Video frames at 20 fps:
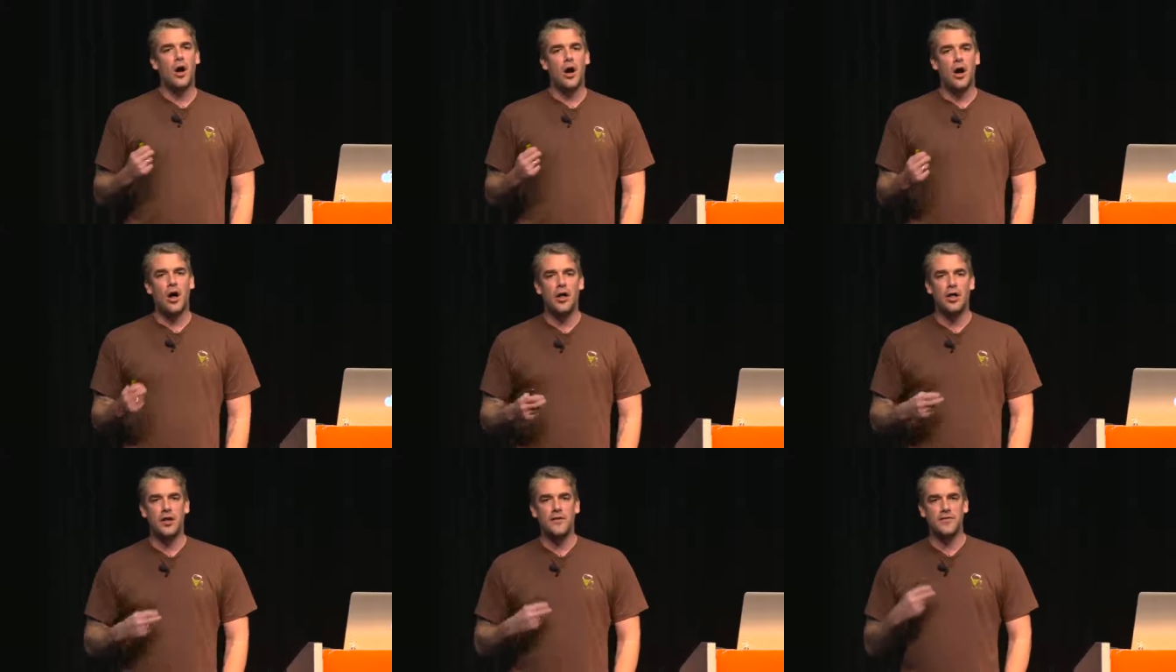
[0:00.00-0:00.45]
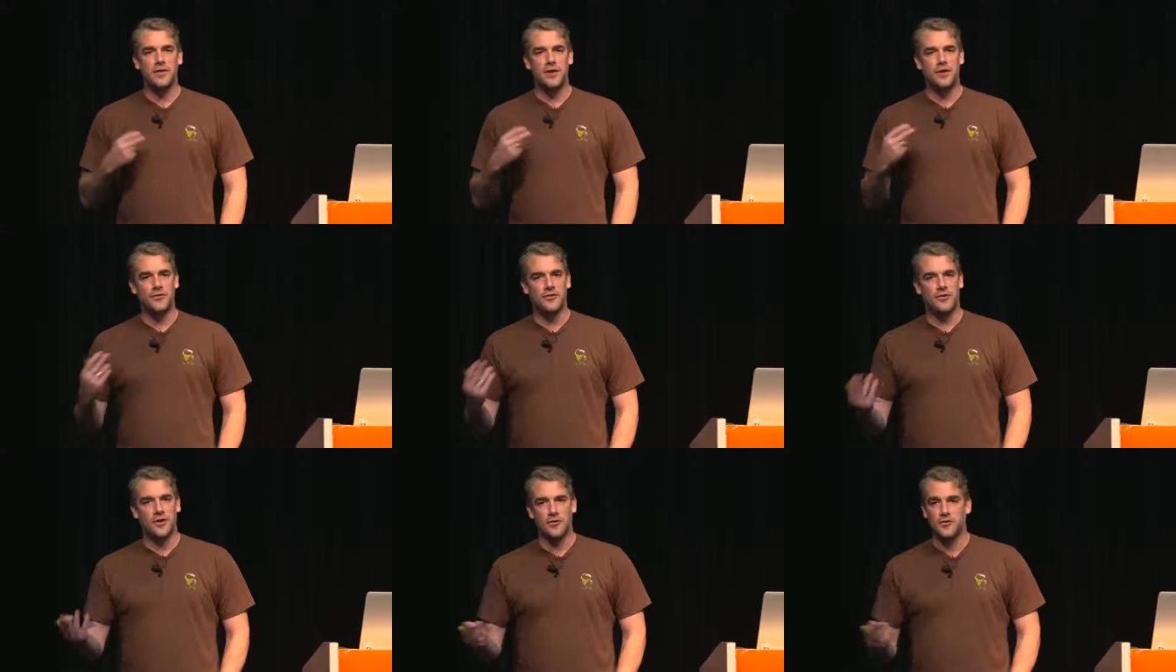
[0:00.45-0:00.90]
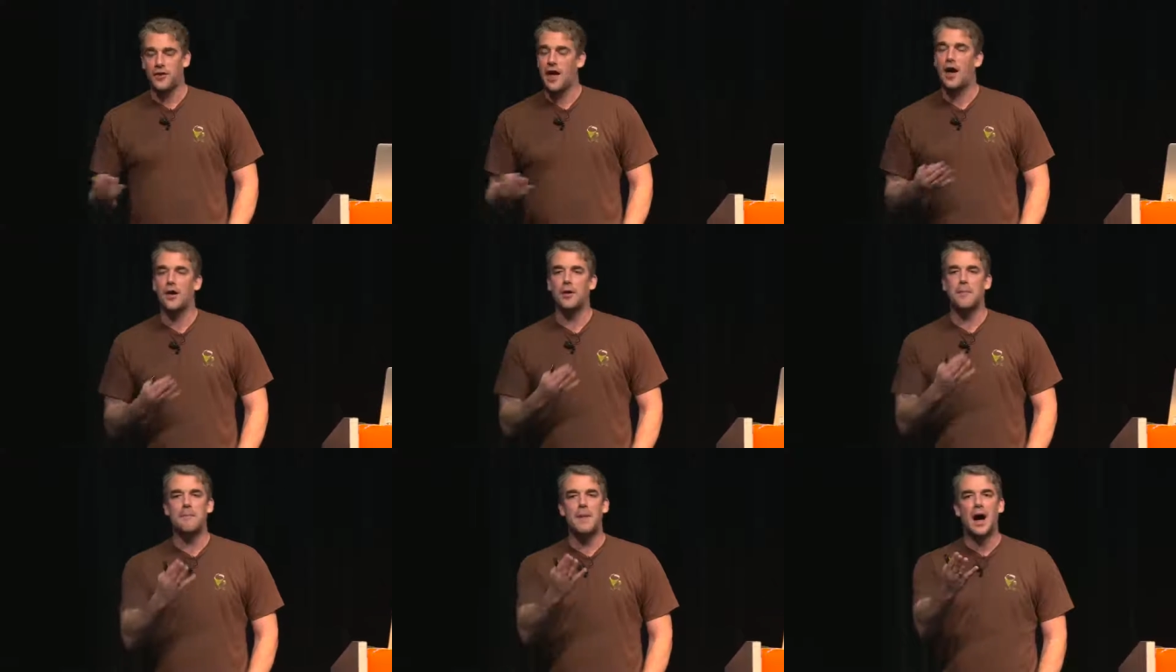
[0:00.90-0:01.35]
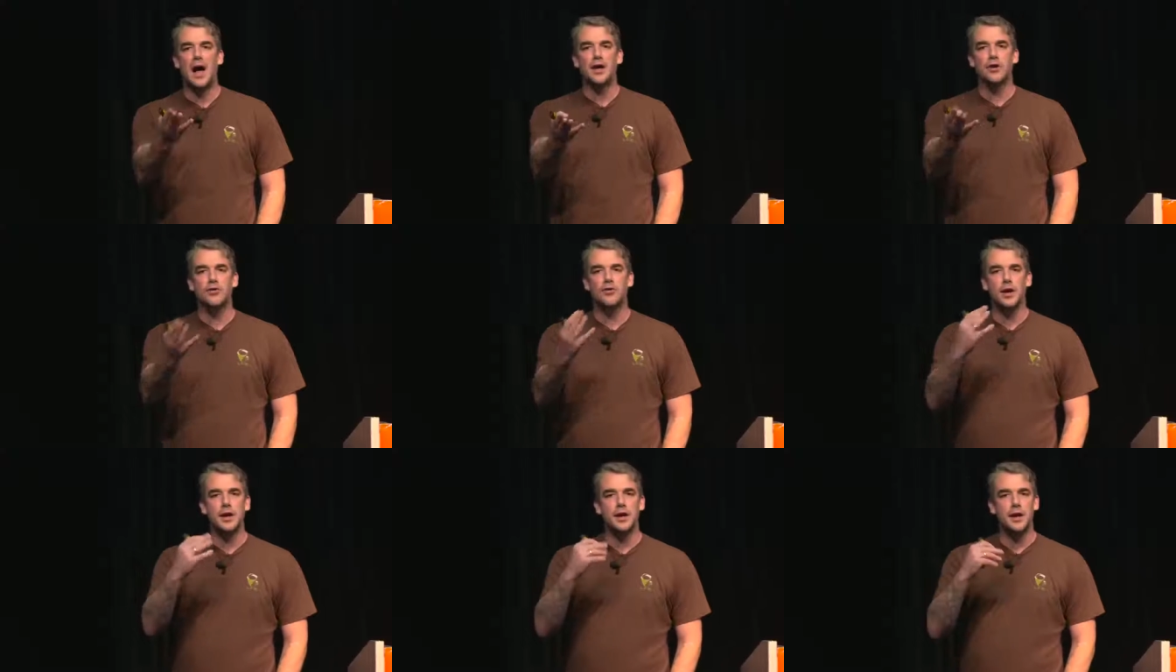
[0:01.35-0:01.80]
all of these things, how to
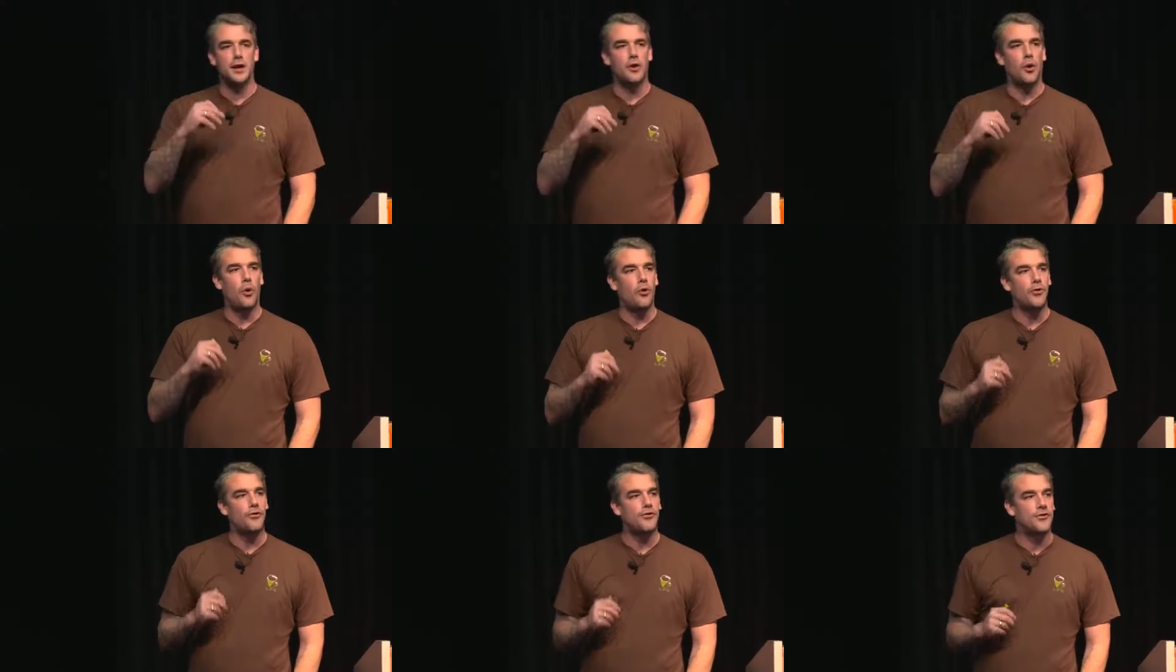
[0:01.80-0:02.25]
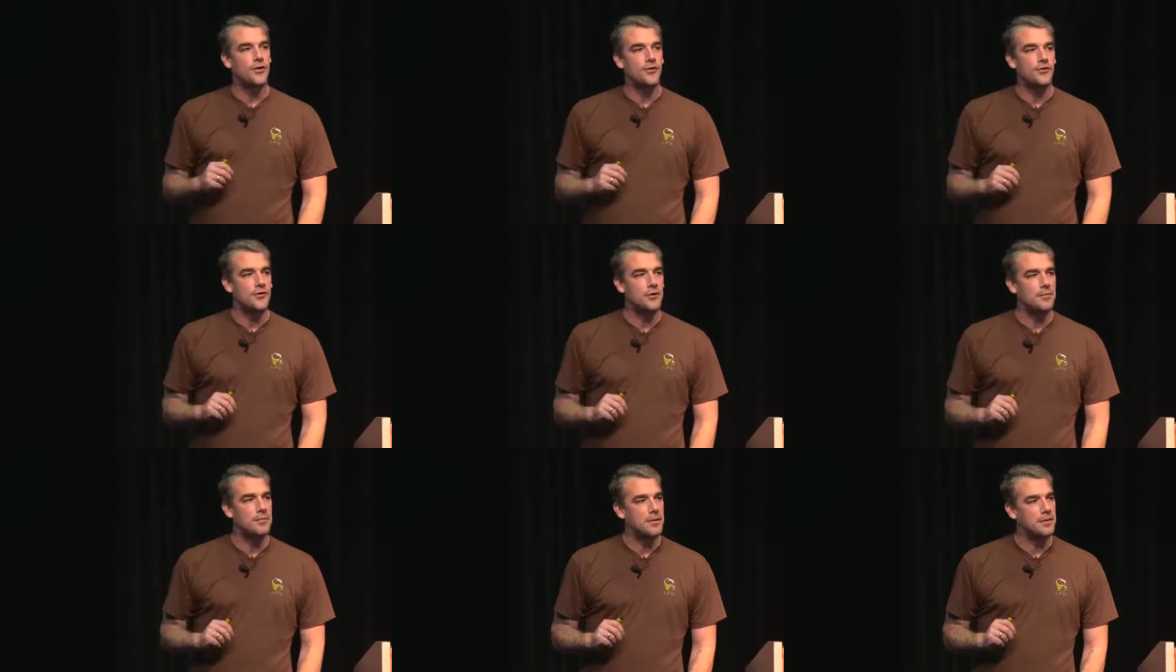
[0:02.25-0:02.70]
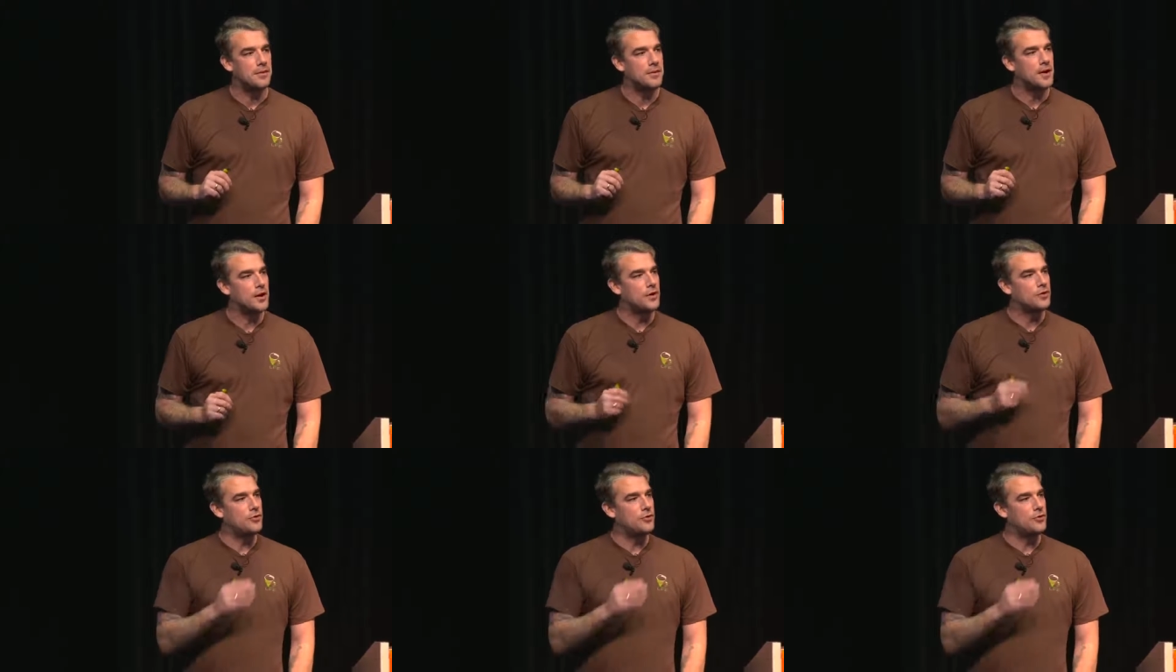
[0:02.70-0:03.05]
migrate an old system